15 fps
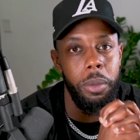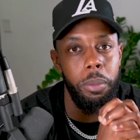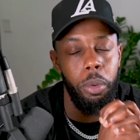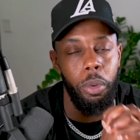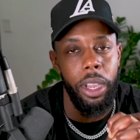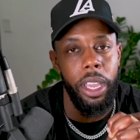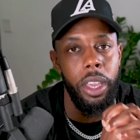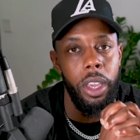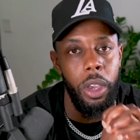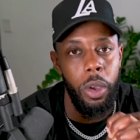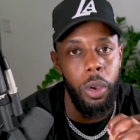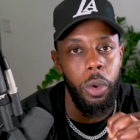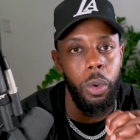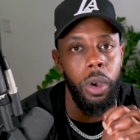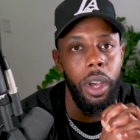to bring
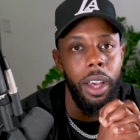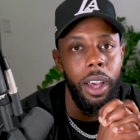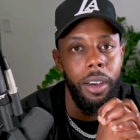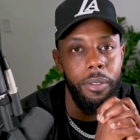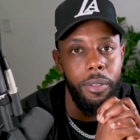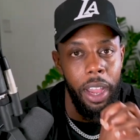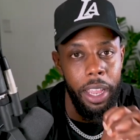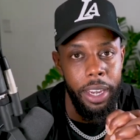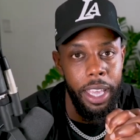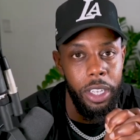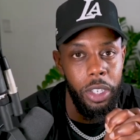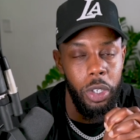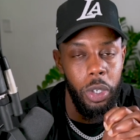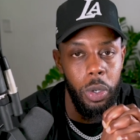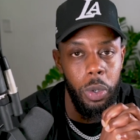you
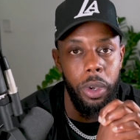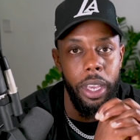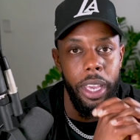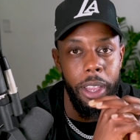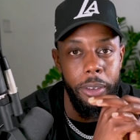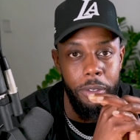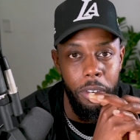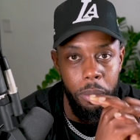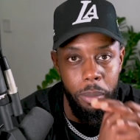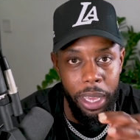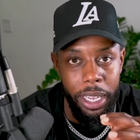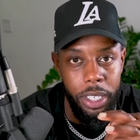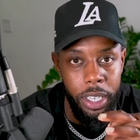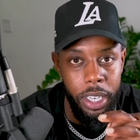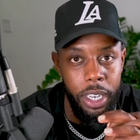financial
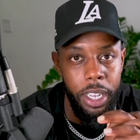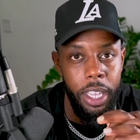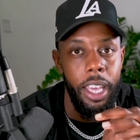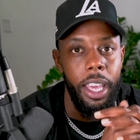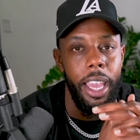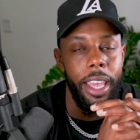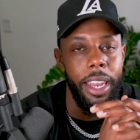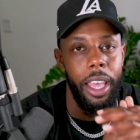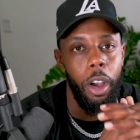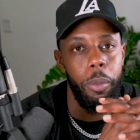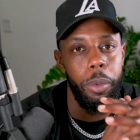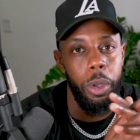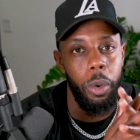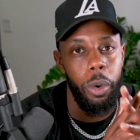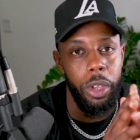information and to
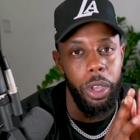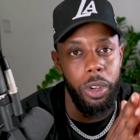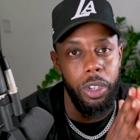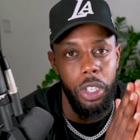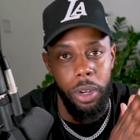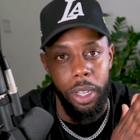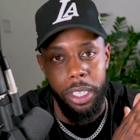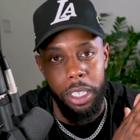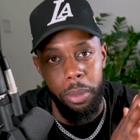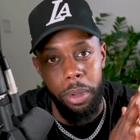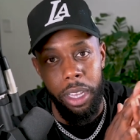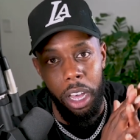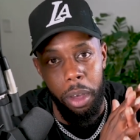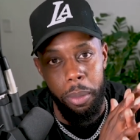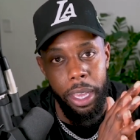help you on your journey to
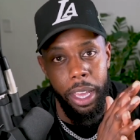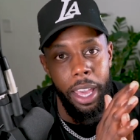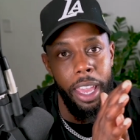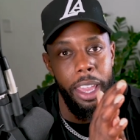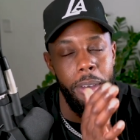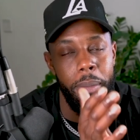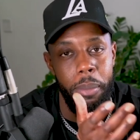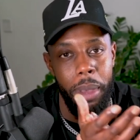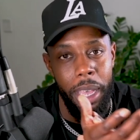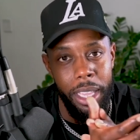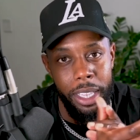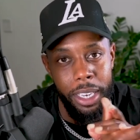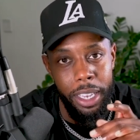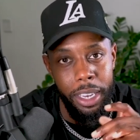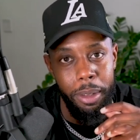becoming a
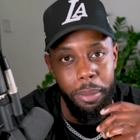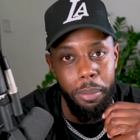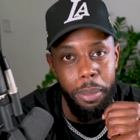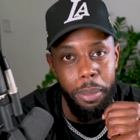melanin